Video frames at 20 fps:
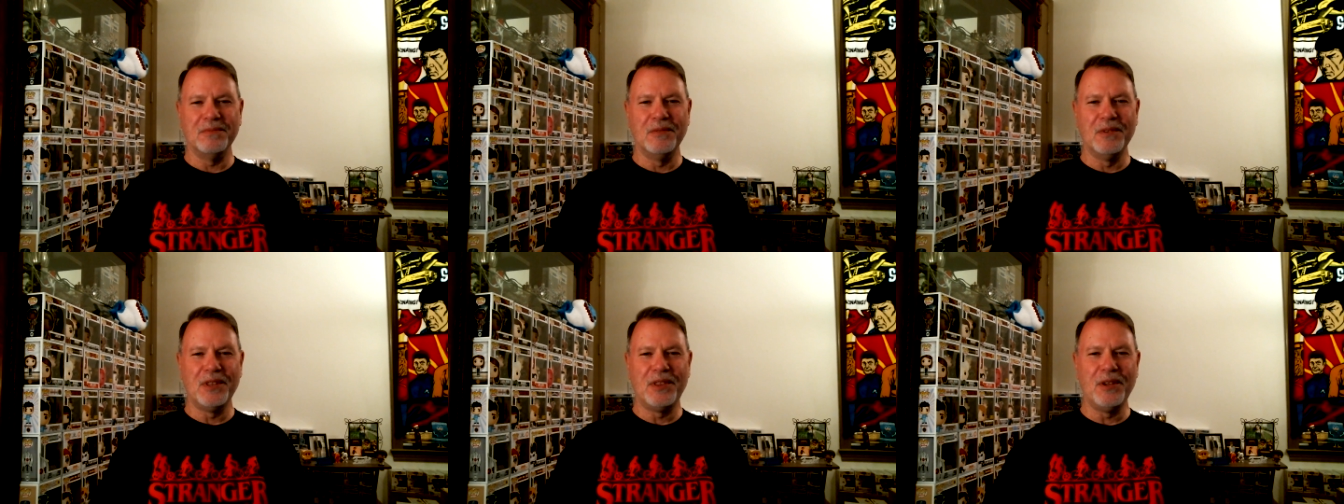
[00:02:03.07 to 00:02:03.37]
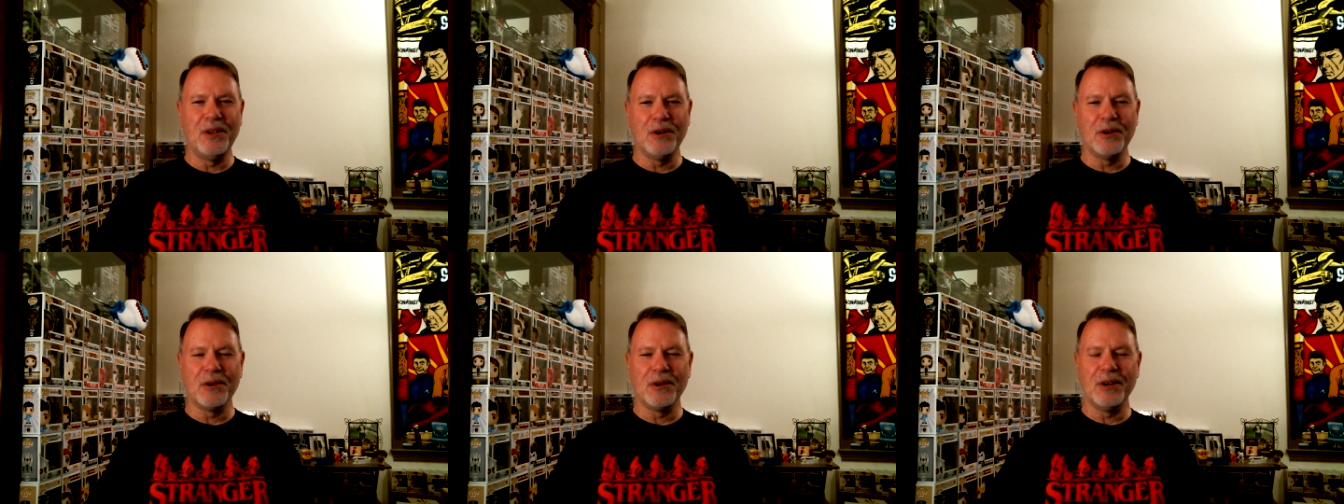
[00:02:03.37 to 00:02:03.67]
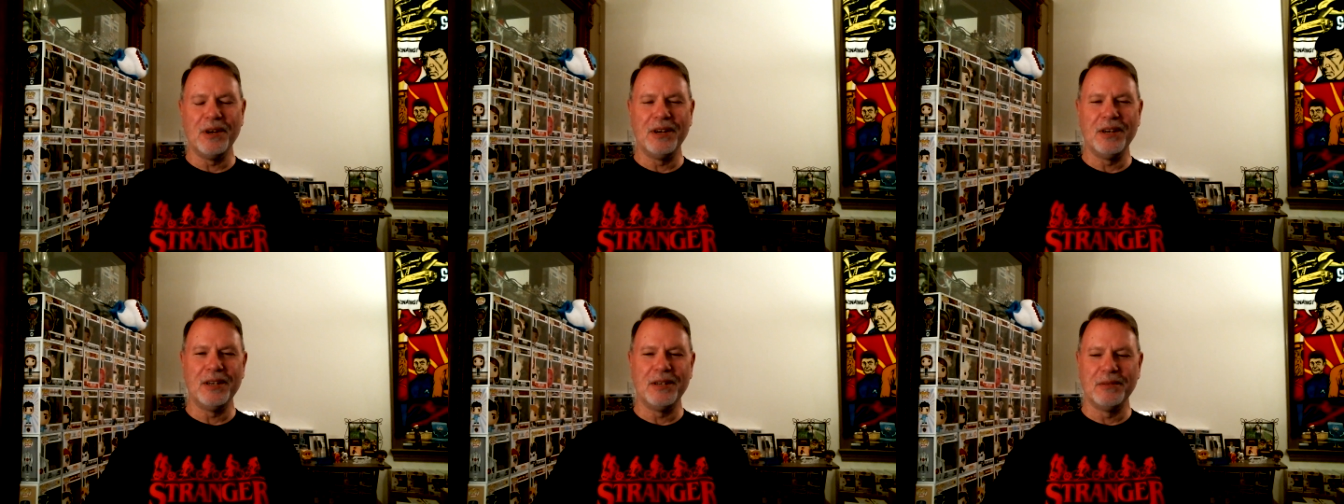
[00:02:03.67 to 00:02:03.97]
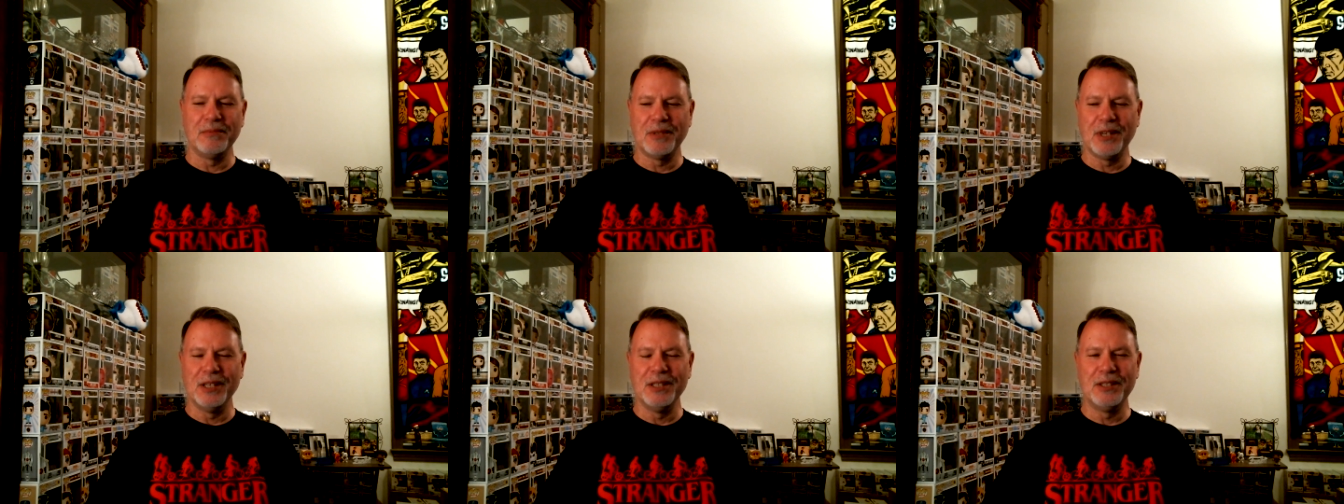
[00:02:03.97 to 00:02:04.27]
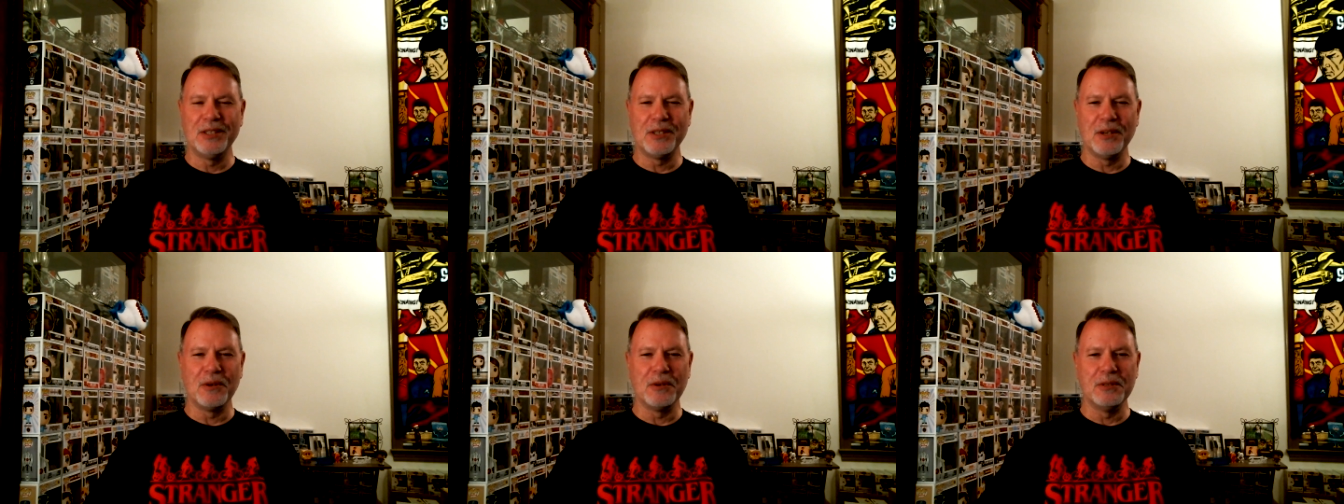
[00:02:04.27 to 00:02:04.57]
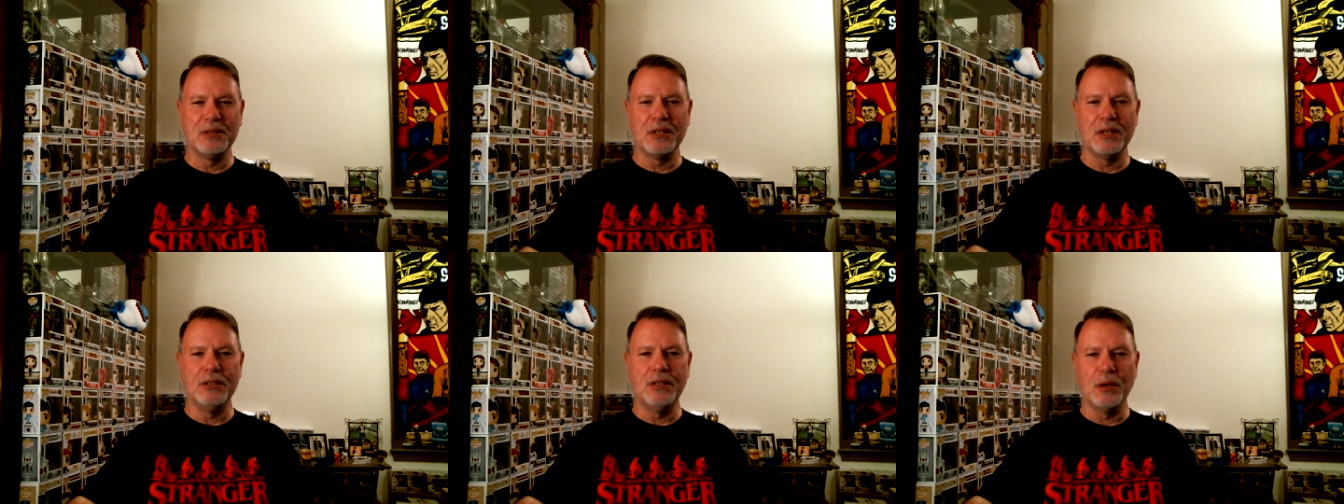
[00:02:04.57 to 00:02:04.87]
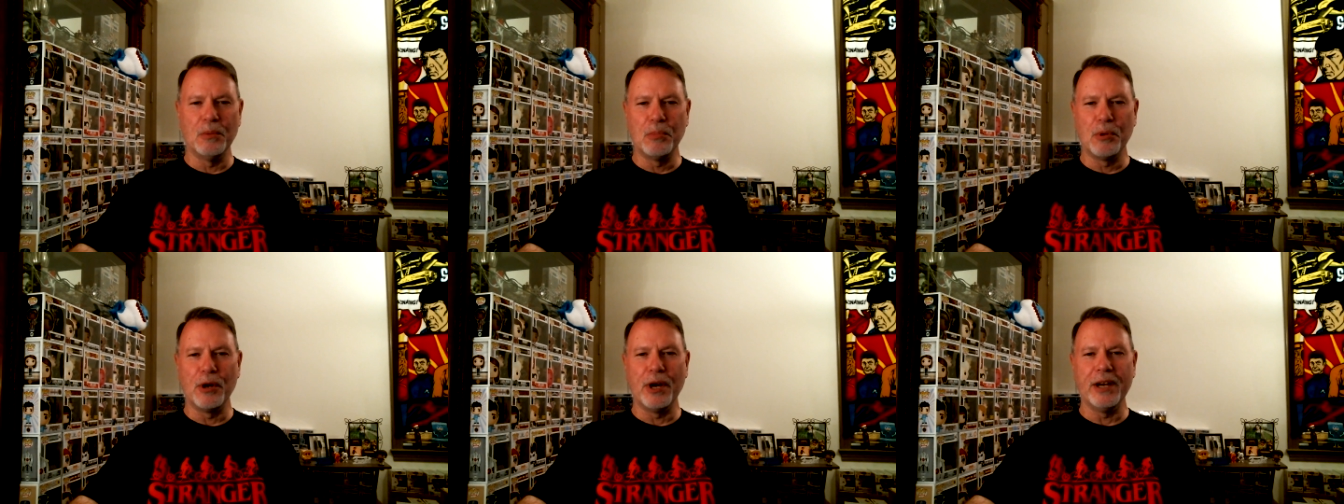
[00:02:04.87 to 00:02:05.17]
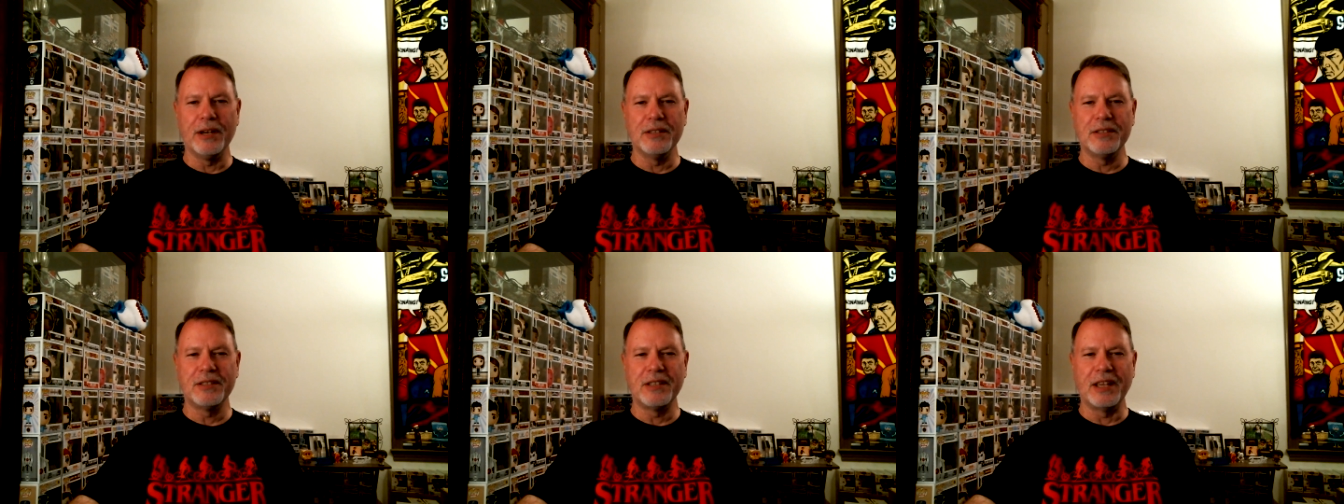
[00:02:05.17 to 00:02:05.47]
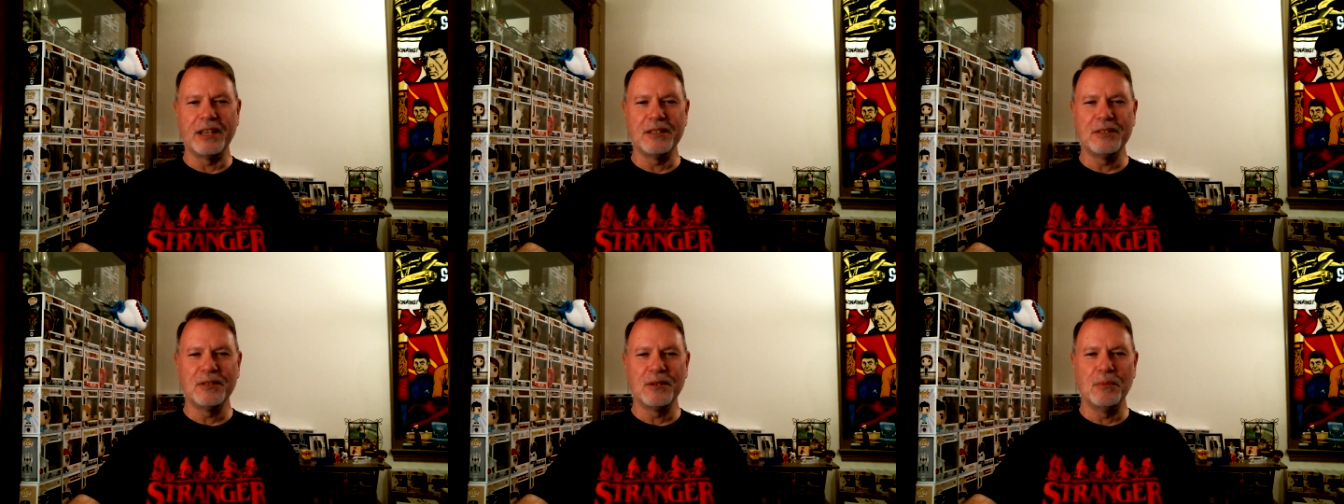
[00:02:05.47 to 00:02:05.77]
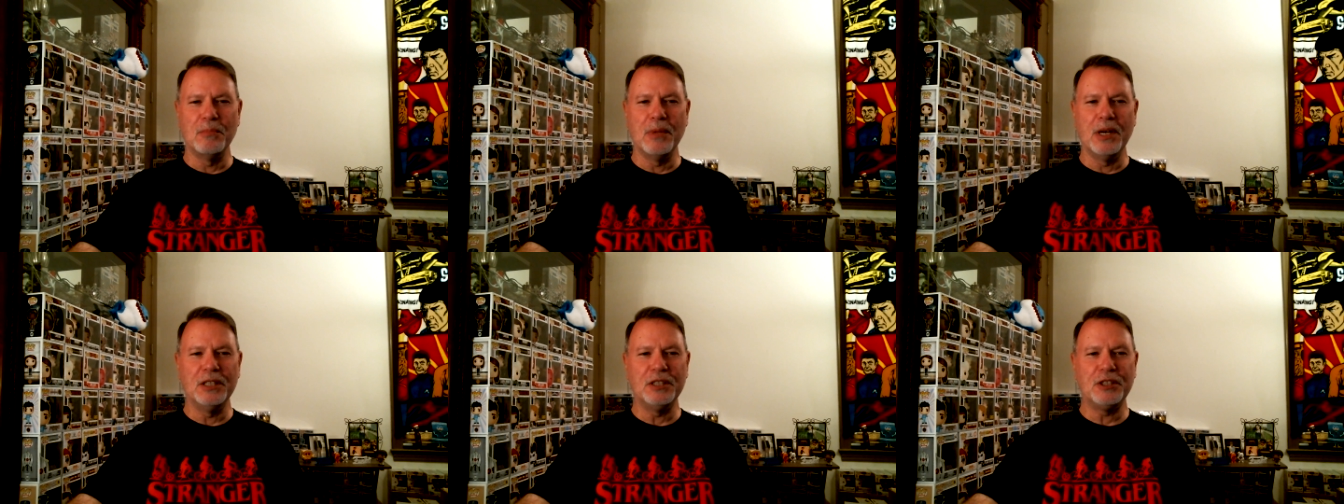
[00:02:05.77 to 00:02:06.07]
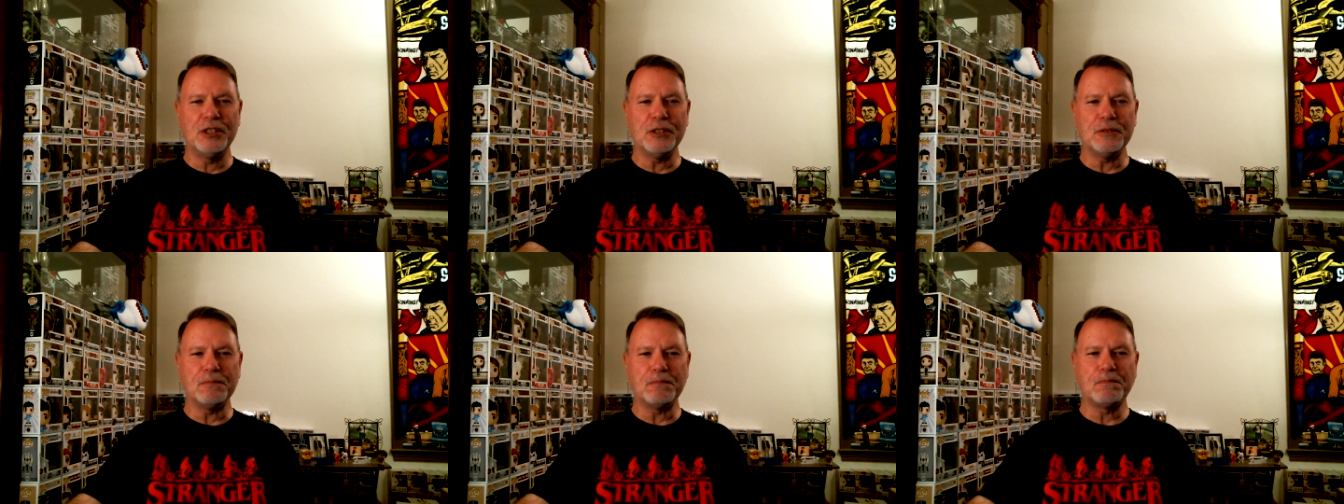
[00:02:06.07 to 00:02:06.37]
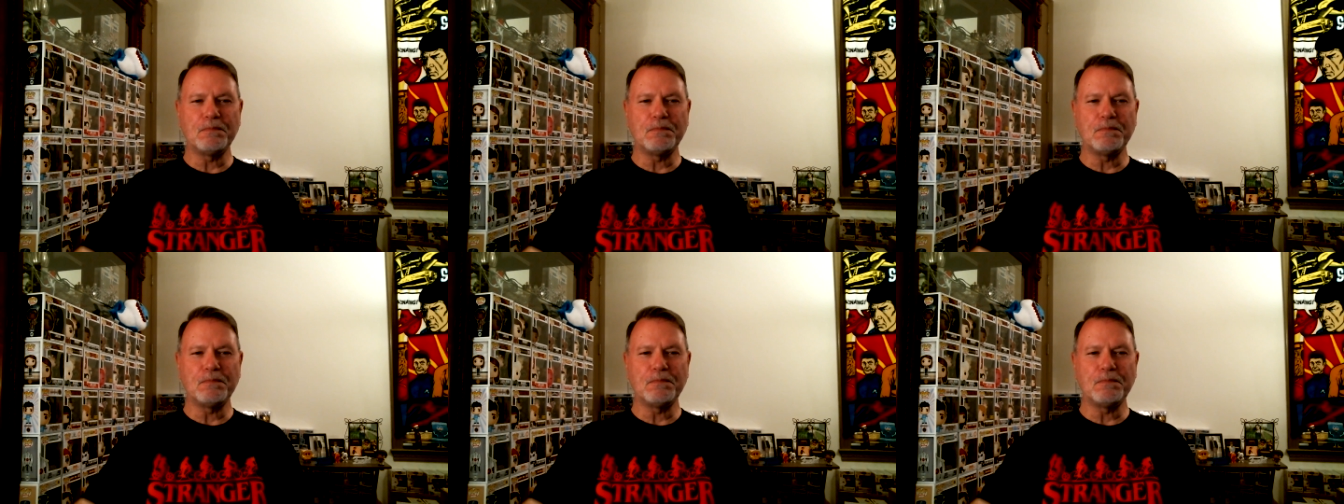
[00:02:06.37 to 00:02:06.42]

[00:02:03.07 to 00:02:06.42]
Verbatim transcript: with your um, concerns and your prayers. Thanks so much.